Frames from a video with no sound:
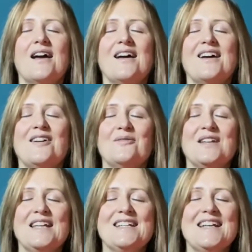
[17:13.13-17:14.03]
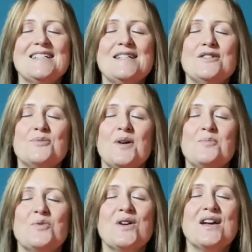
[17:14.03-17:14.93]
I'm connected to my
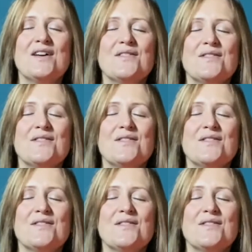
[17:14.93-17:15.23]
breath,